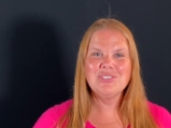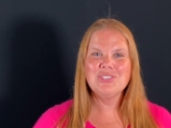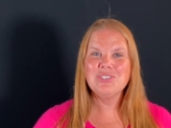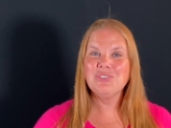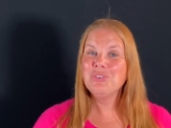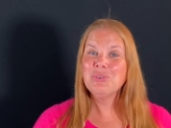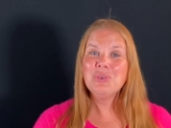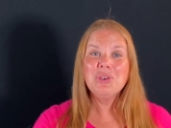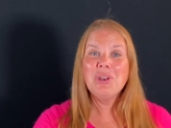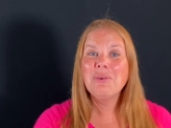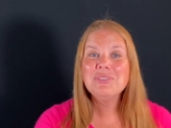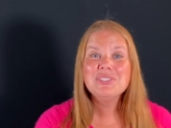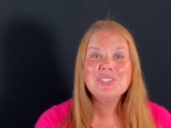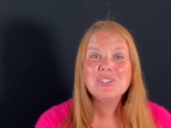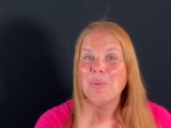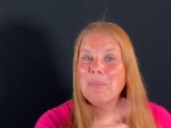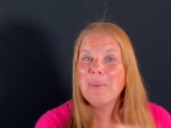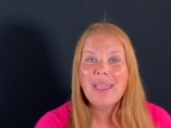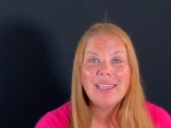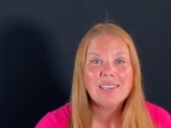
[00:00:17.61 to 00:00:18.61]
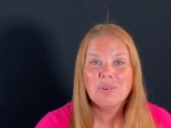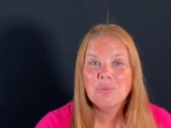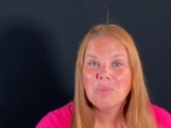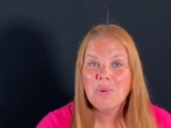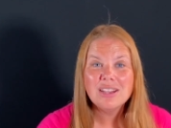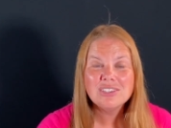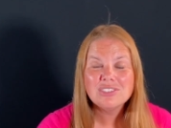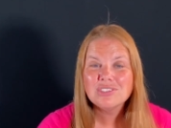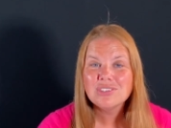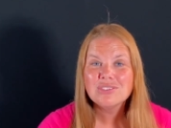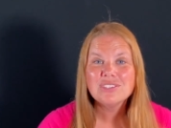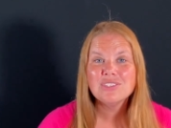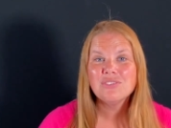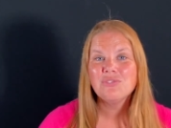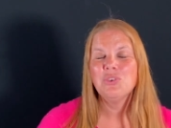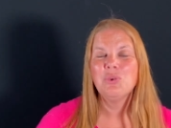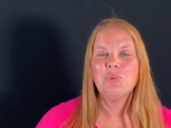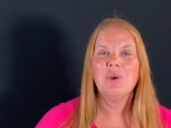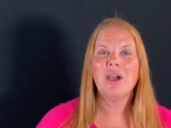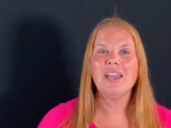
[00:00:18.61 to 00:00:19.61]
So if you can always go back and watch those
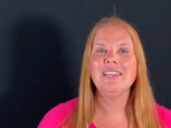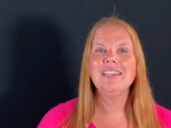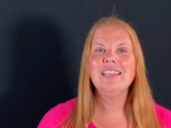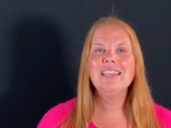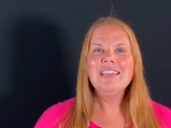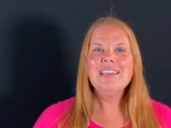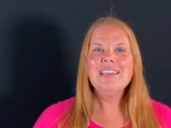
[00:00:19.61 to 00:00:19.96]
if you want.